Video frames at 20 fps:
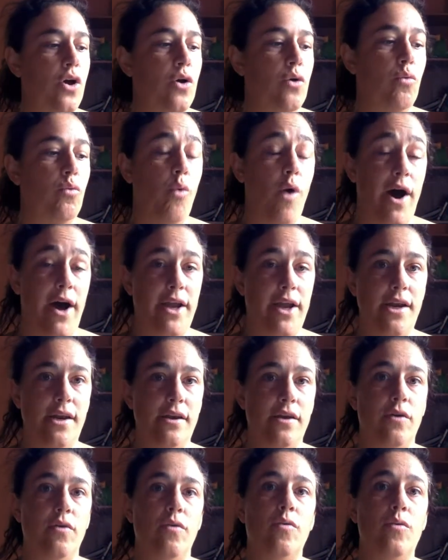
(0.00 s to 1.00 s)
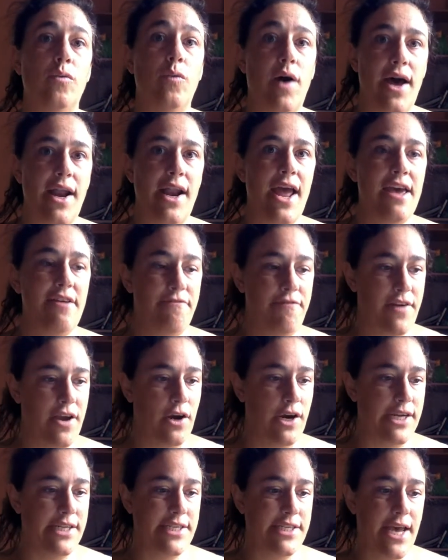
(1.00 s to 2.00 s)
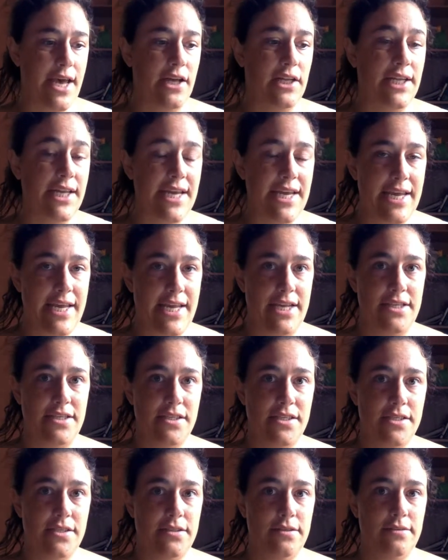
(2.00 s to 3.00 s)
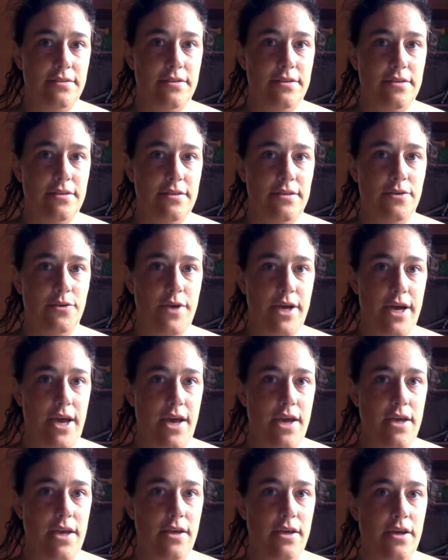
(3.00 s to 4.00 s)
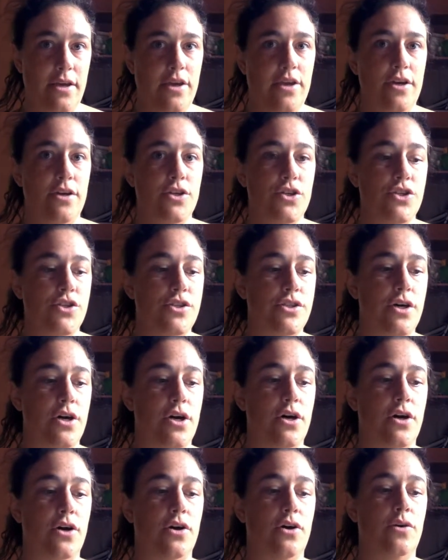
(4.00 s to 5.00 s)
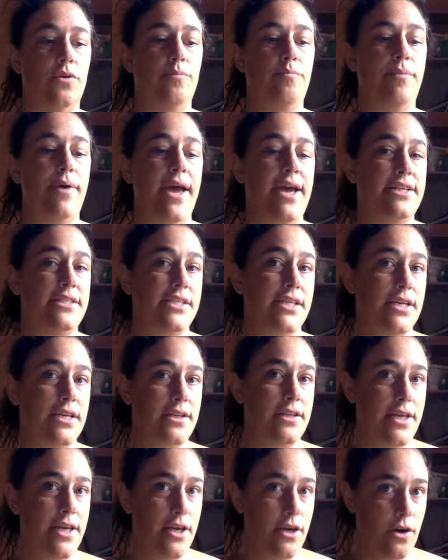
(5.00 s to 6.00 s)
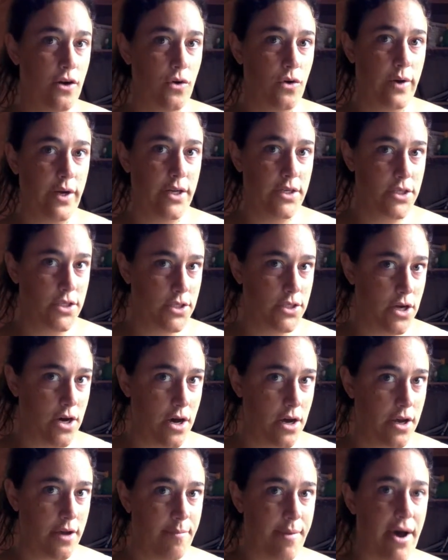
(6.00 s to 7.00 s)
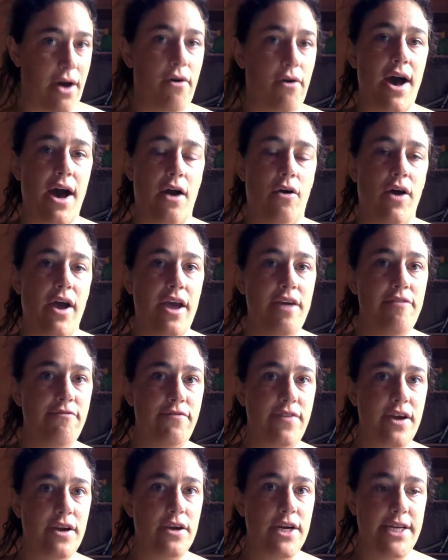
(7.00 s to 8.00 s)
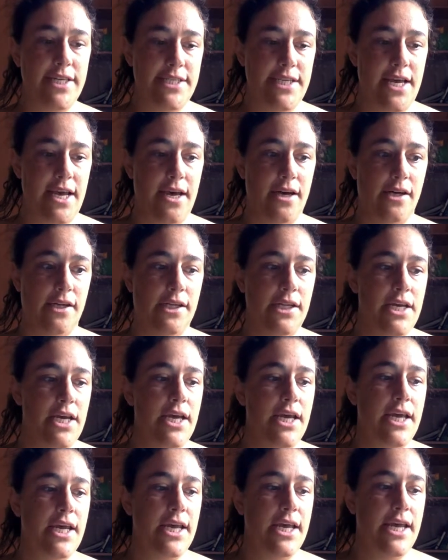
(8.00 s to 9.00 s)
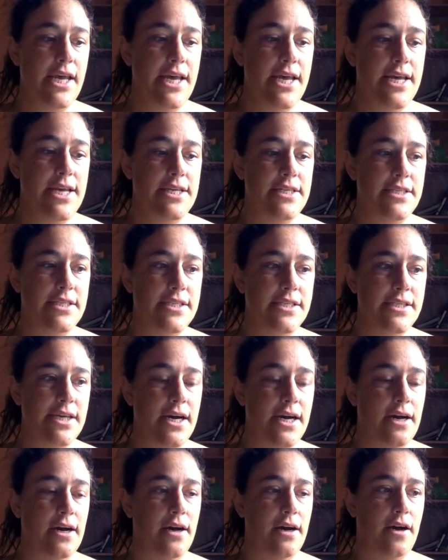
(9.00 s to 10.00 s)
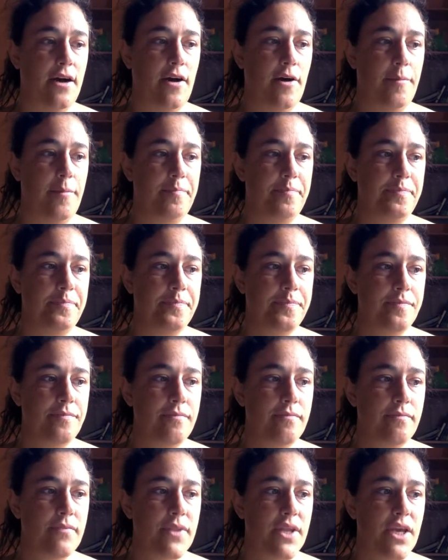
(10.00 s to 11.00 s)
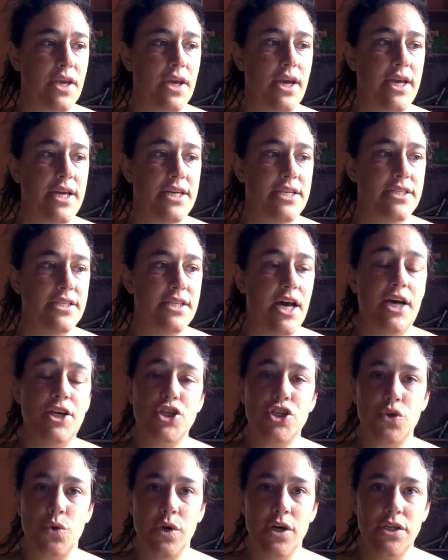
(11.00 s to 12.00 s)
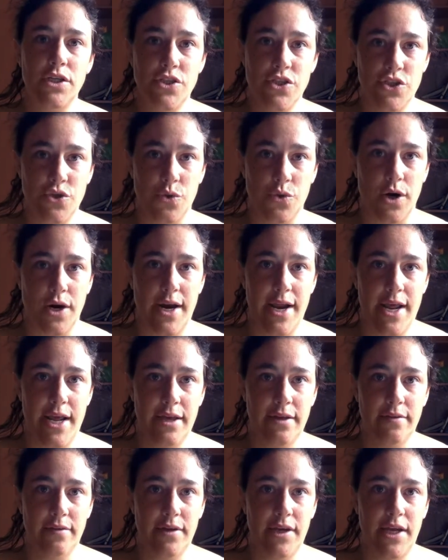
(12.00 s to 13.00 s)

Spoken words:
one, what a fairy tale is, okay? So basically you're going to talk about how a fairy tale is a short story